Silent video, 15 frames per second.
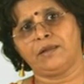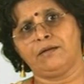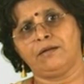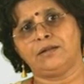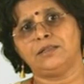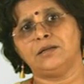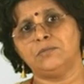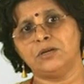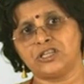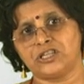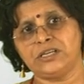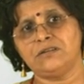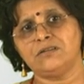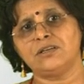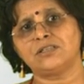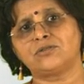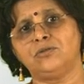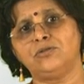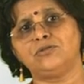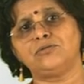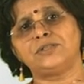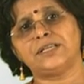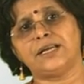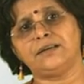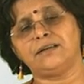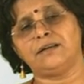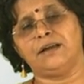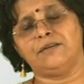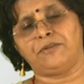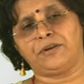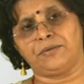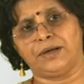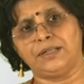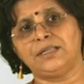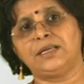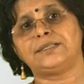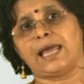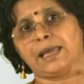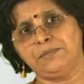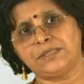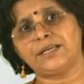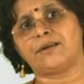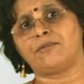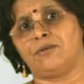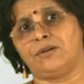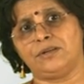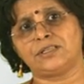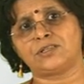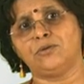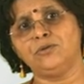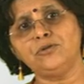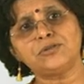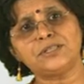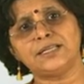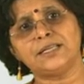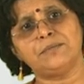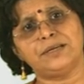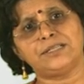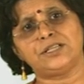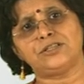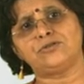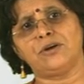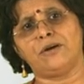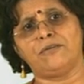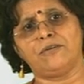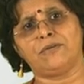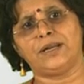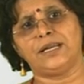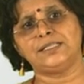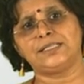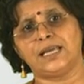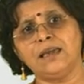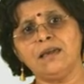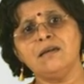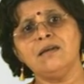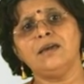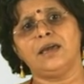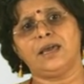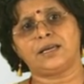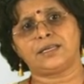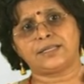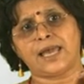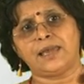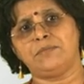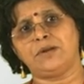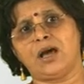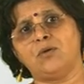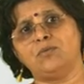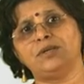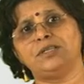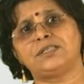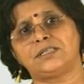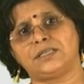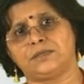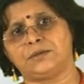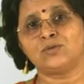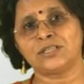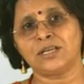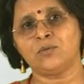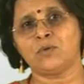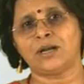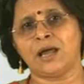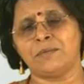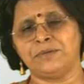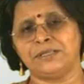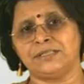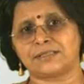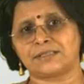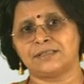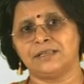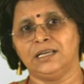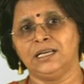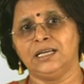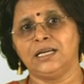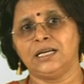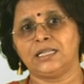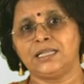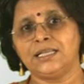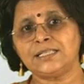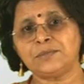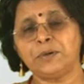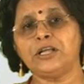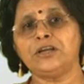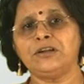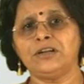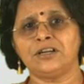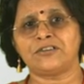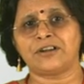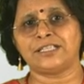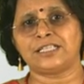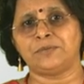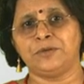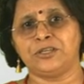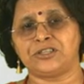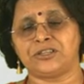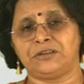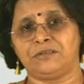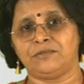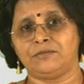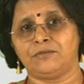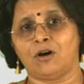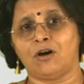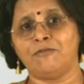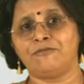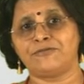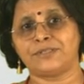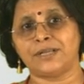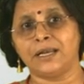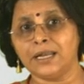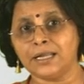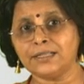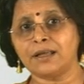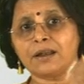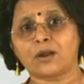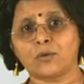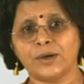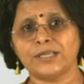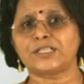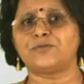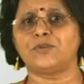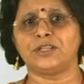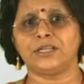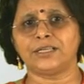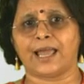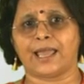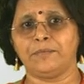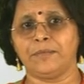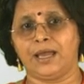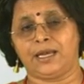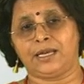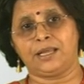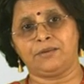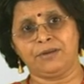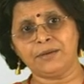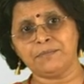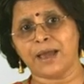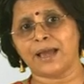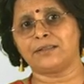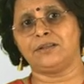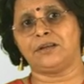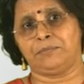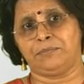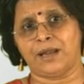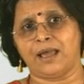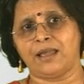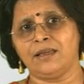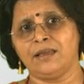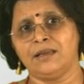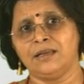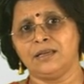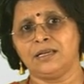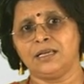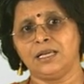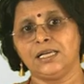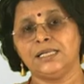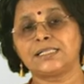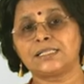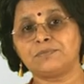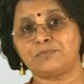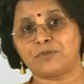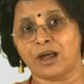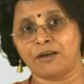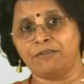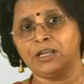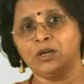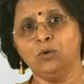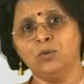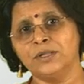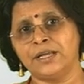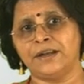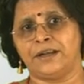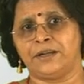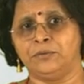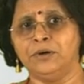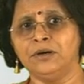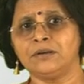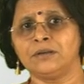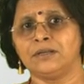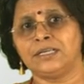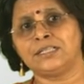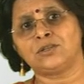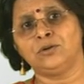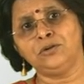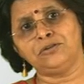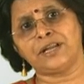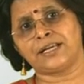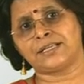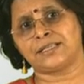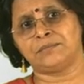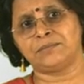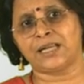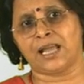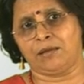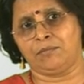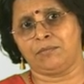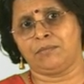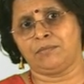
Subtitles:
The machine is going to send everyone, the time server is going to send a message to everyone and say, time now is T. Now see what happens. This particular transmission of sending the request for the time and giving back the reply is traveling over the network. It's going to take some time.